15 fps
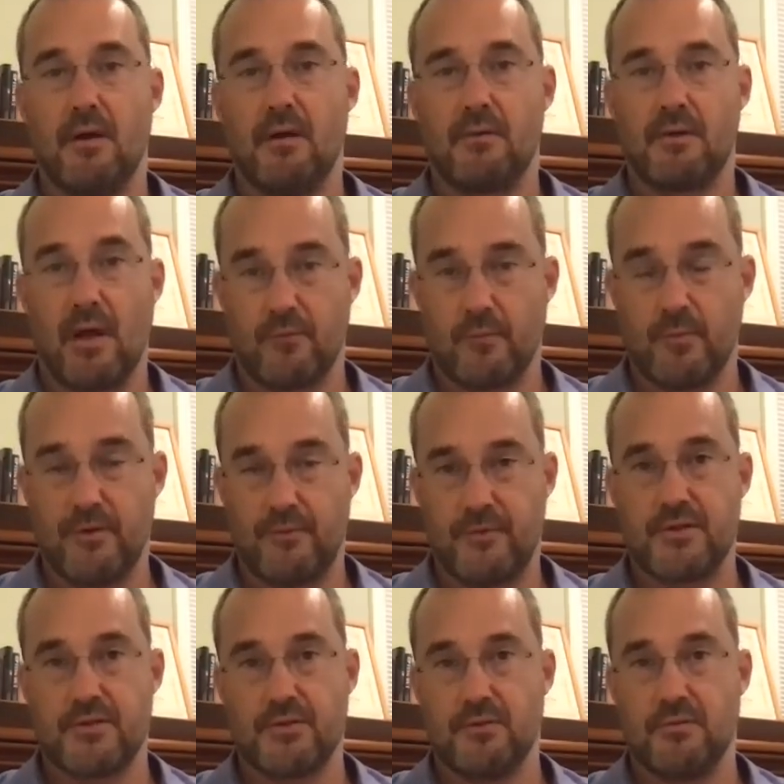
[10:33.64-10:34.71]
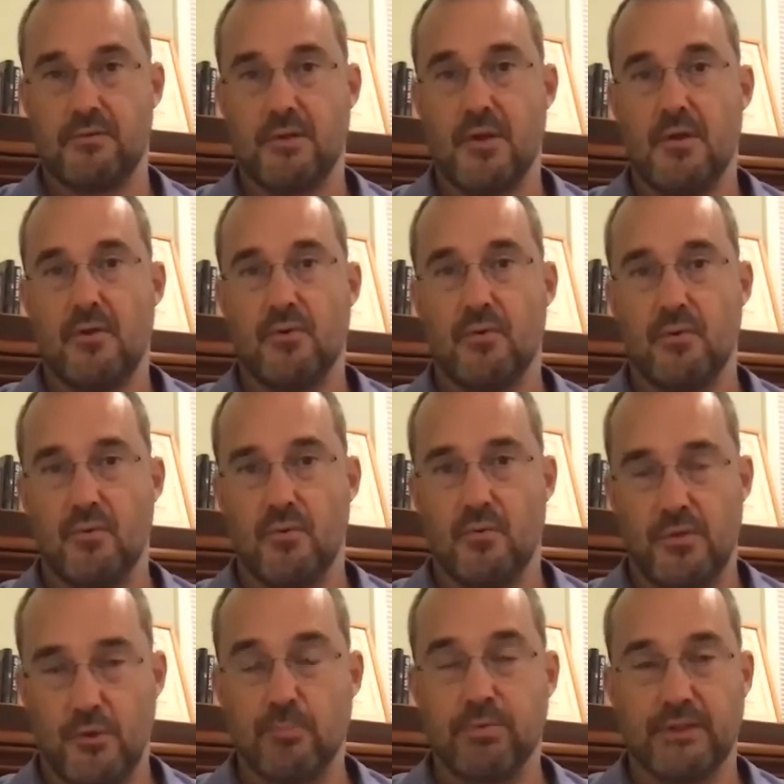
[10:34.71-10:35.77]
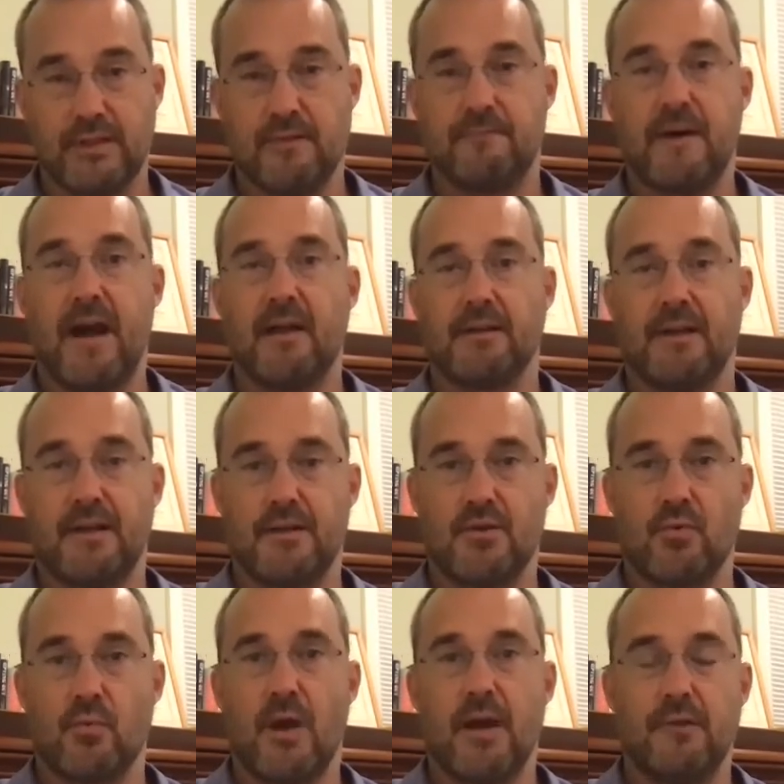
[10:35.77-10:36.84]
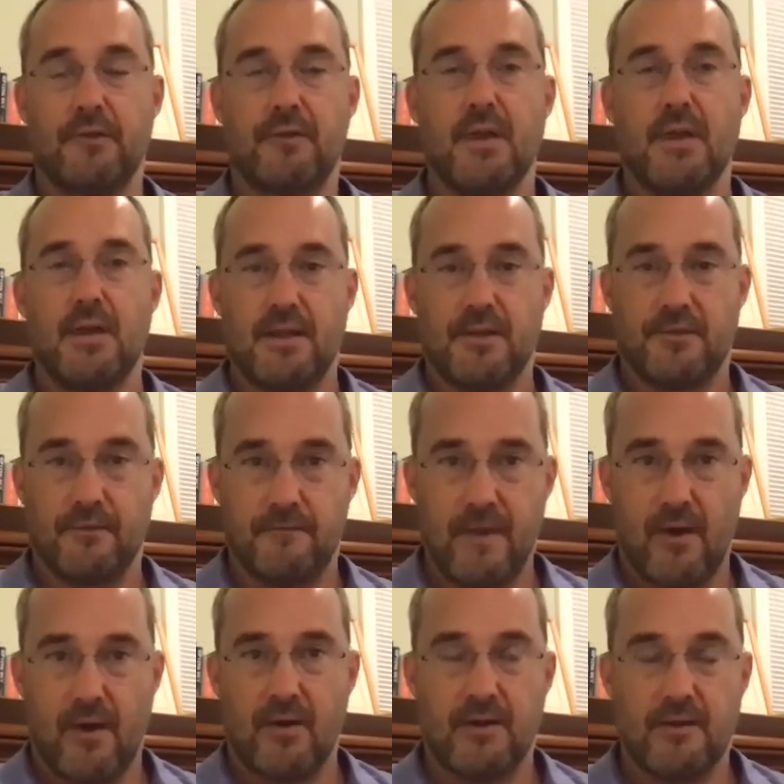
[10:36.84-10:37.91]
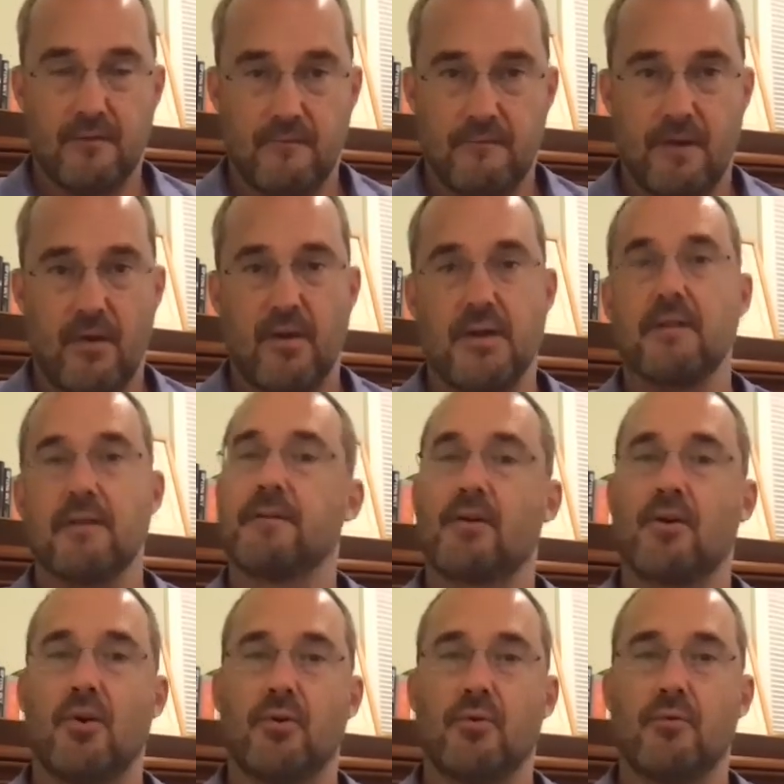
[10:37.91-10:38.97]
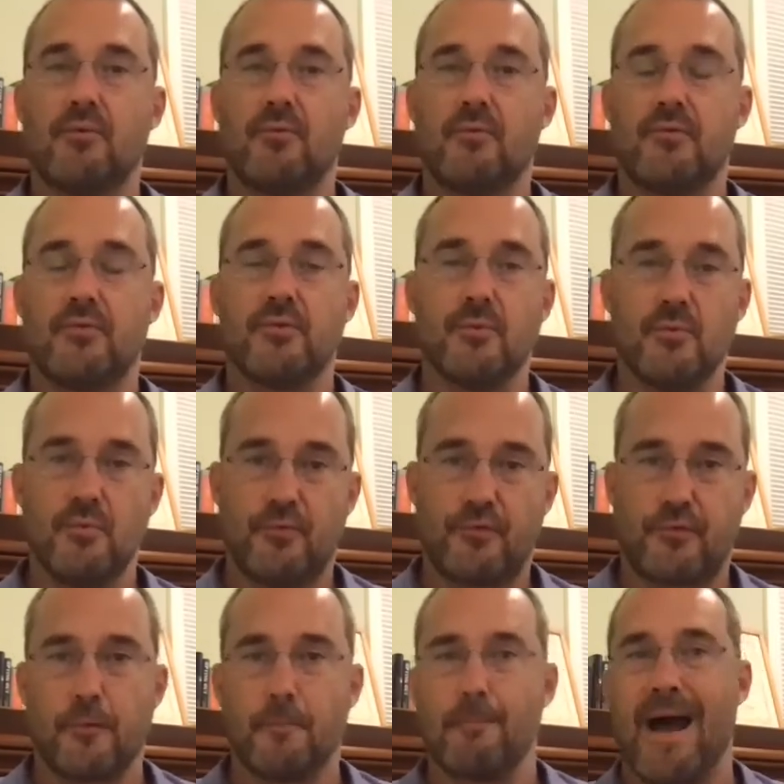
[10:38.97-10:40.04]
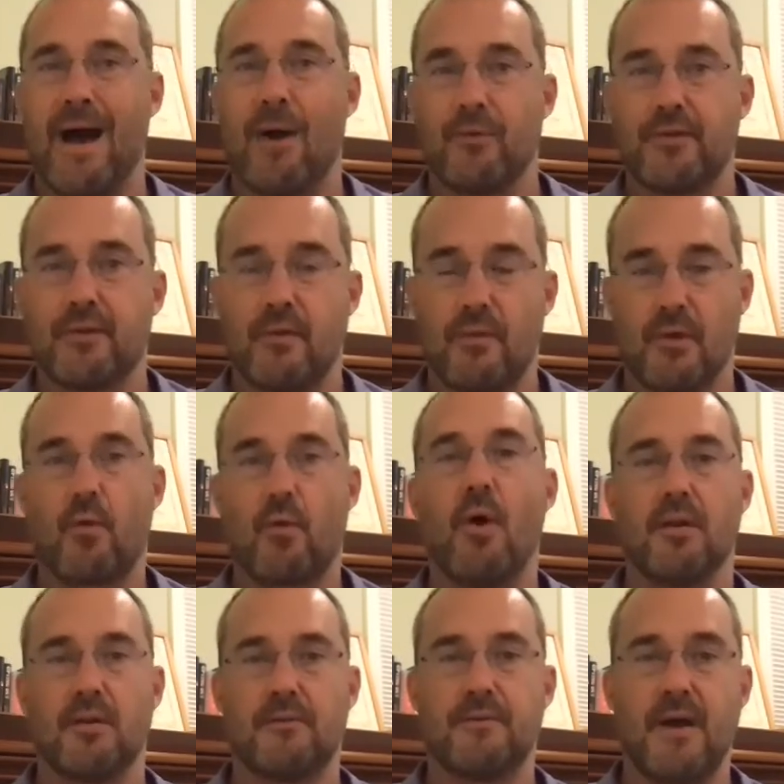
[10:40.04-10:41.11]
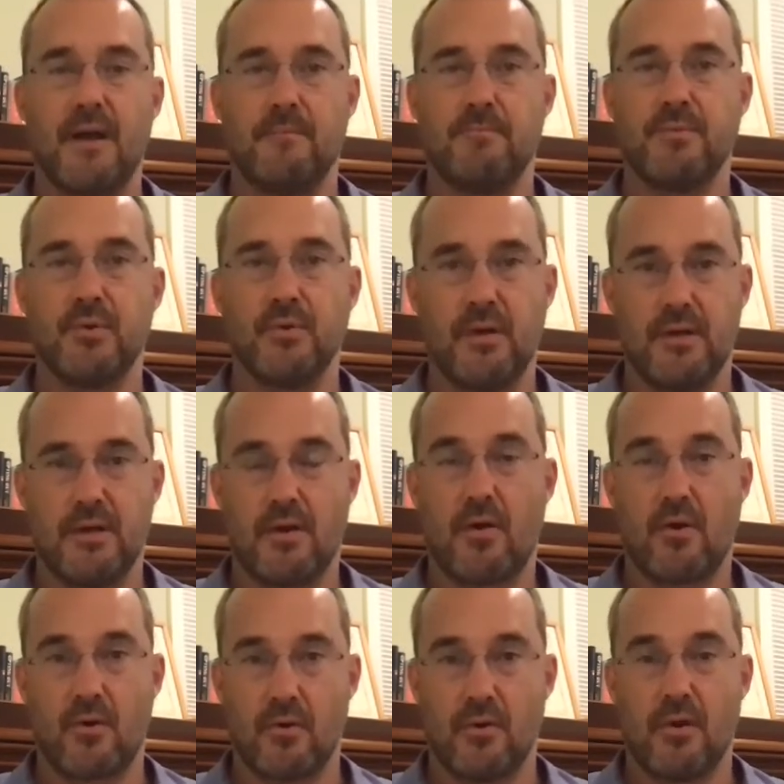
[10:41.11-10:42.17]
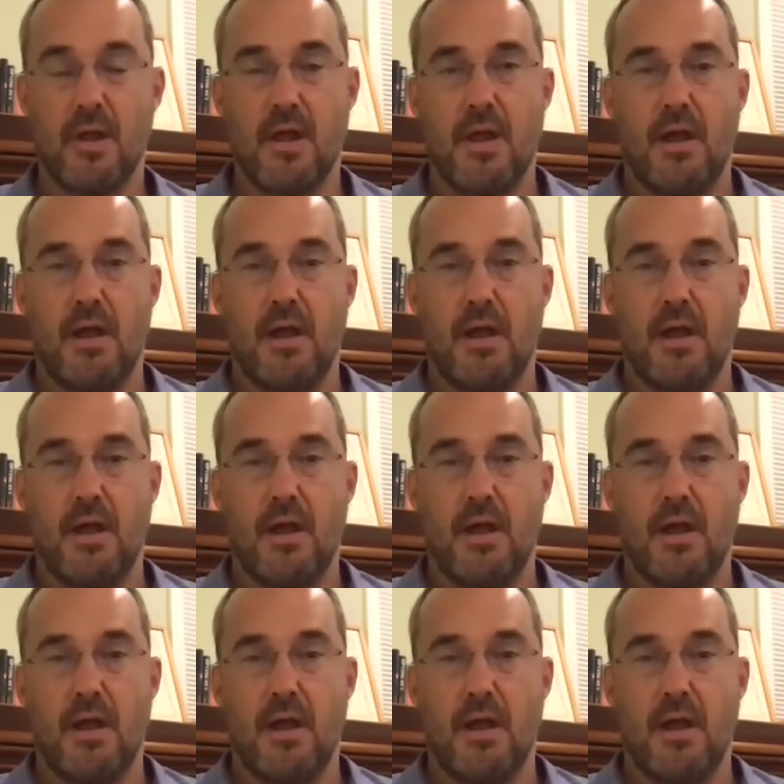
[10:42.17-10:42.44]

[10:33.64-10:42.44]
government official who you believe violated your rights. It's very, very difficult to surmount the qualified immunity hurdle.